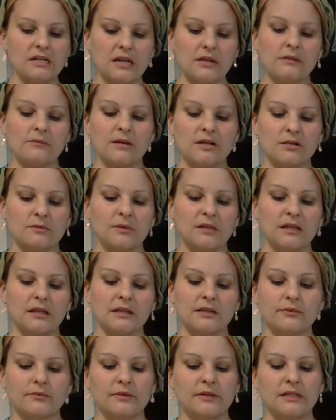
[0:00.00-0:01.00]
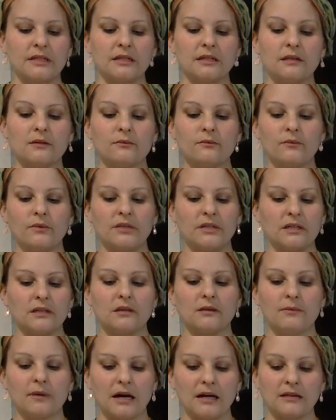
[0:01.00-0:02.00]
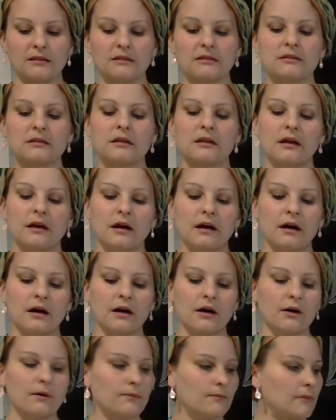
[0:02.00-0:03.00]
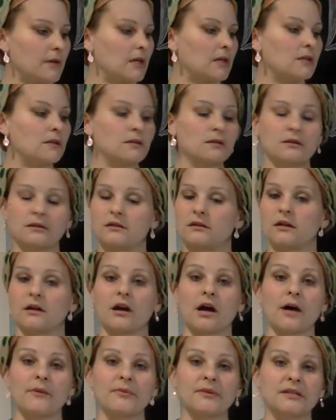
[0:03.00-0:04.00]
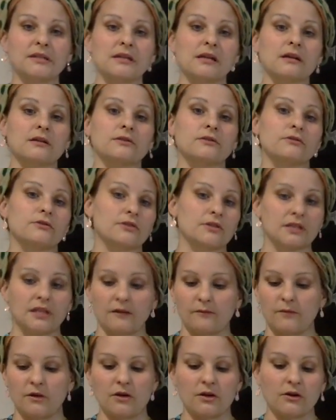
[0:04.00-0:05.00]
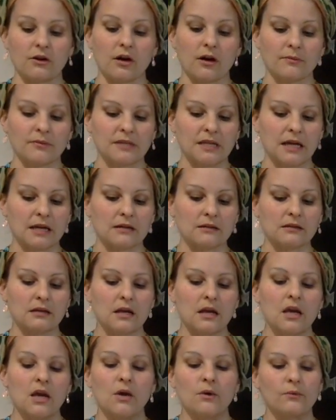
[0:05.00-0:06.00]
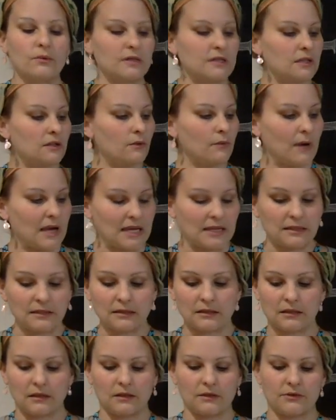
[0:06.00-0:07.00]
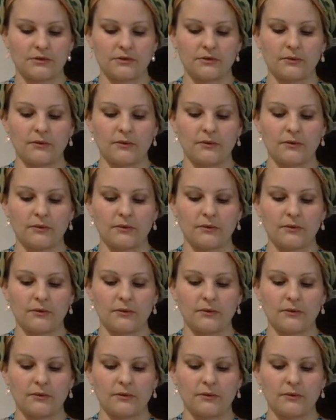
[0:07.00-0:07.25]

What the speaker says: down the measurement list, we did the bust. The cup is next, so just give me your cup size. We did the waist. Here's the